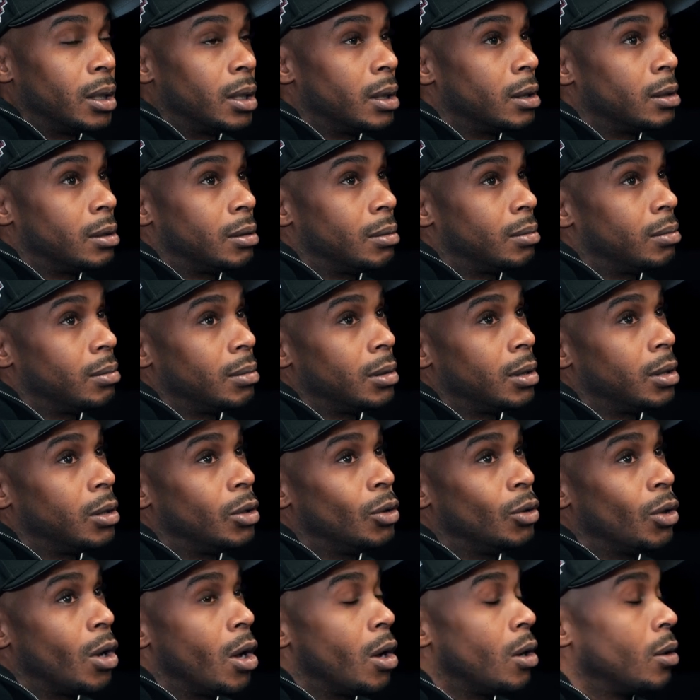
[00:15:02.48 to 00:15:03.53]
it's
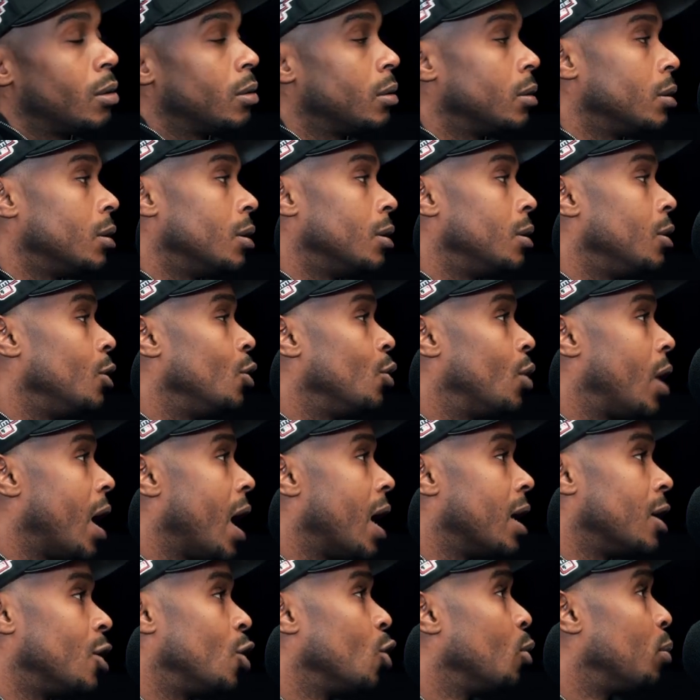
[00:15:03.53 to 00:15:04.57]
you know you
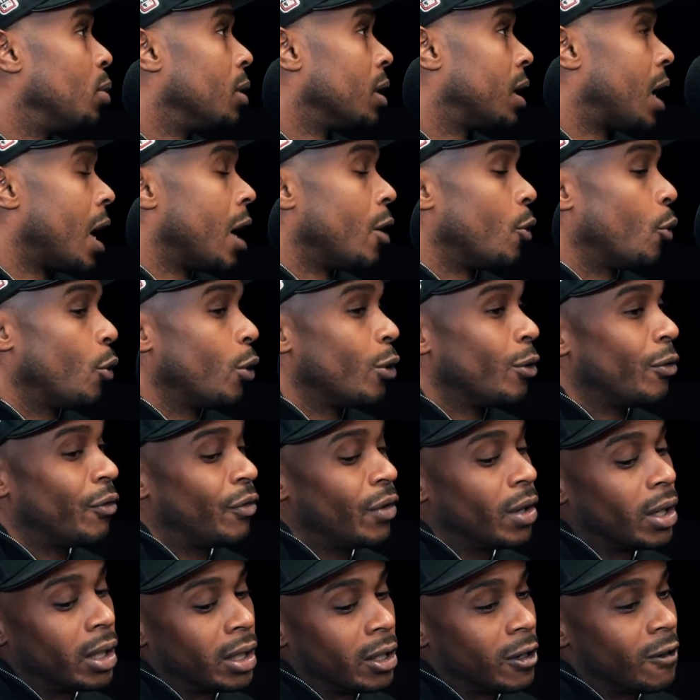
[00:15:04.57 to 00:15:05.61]
can't duplicate real
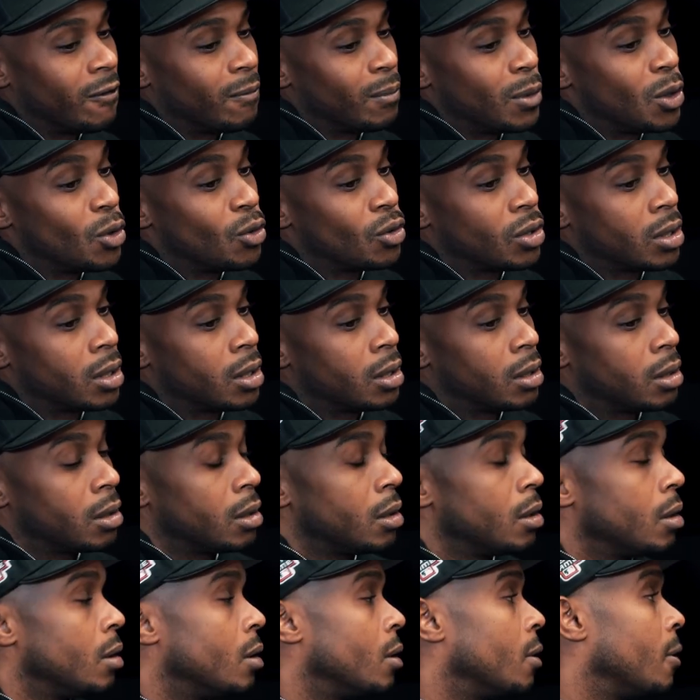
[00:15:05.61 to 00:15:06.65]
feeling of music. Of
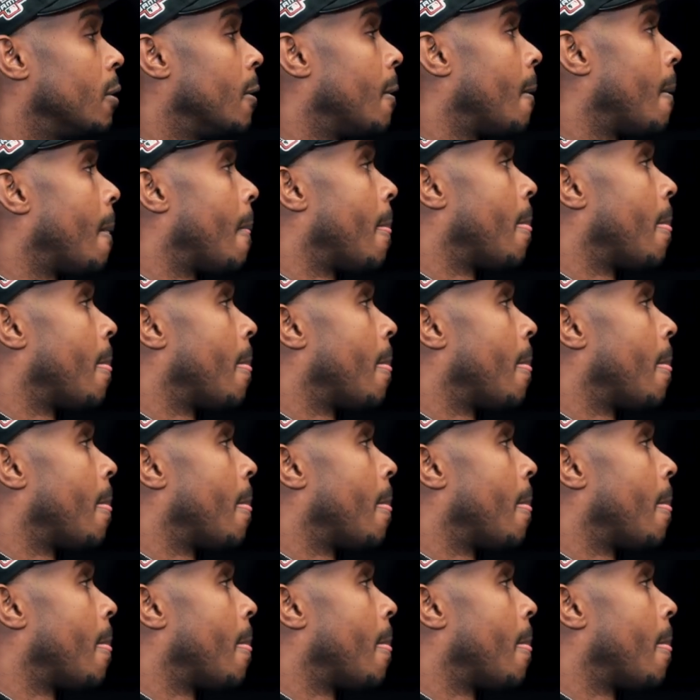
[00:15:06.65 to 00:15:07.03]
course not.